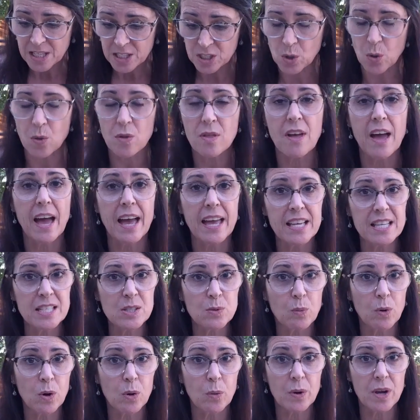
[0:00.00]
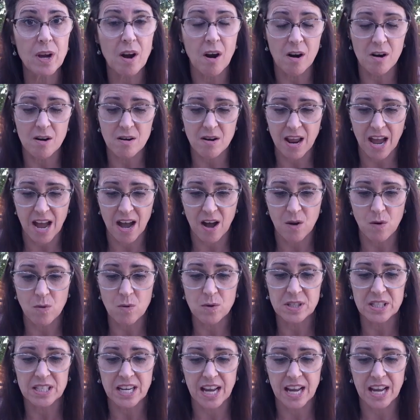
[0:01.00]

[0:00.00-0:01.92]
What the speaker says: So that is where we are now.